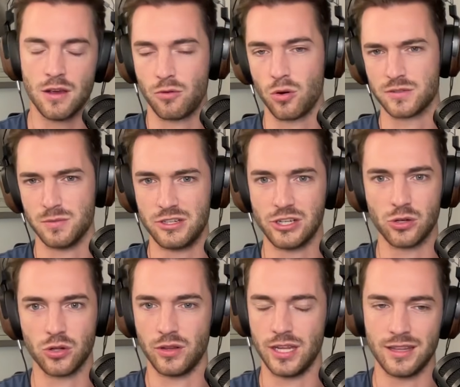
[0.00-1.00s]
Of course,
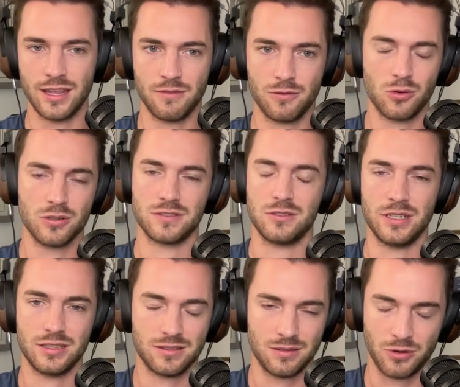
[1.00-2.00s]
materially, and then of course you
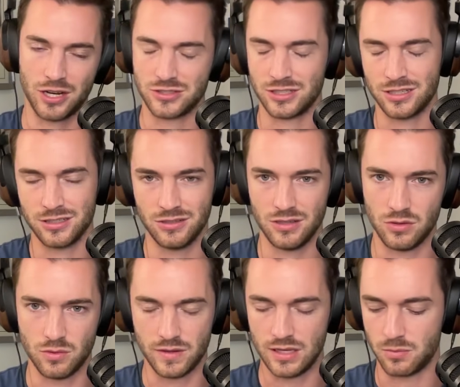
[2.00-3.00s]
get depression,
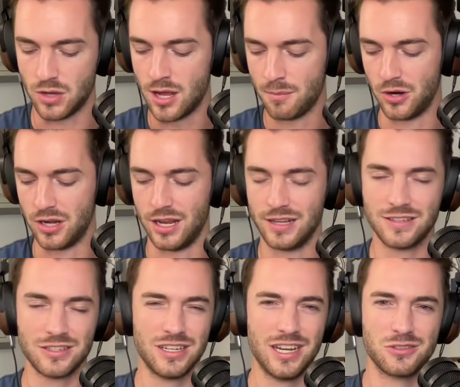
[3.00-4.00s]
you need, but it's
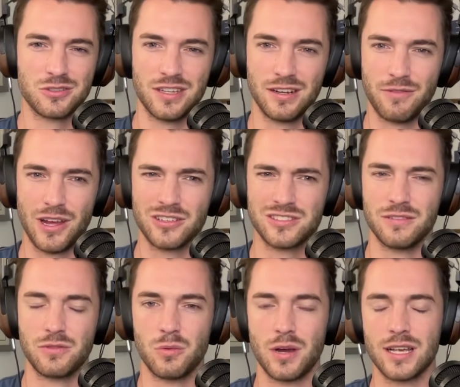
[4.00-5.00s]
such an interesting fallacy
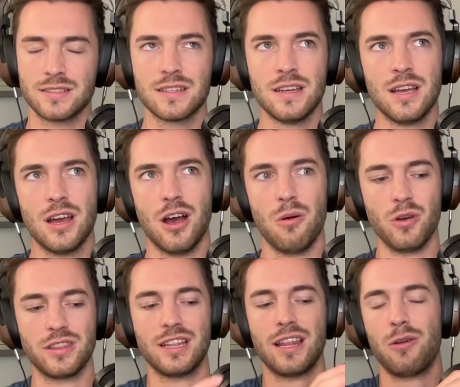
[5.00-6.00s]
of the West.
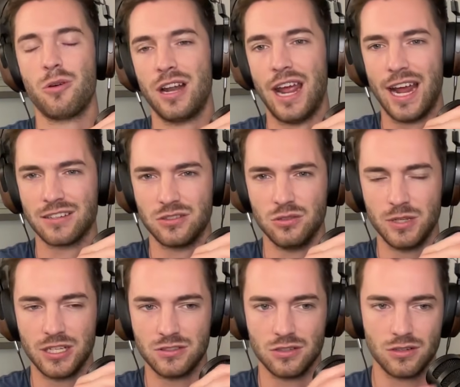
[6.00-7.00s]
One thing that I wanted to ask too,
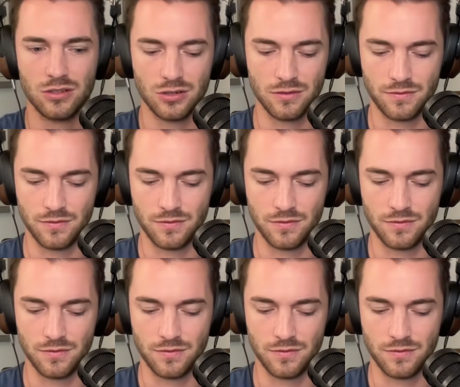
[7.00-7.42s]
because you're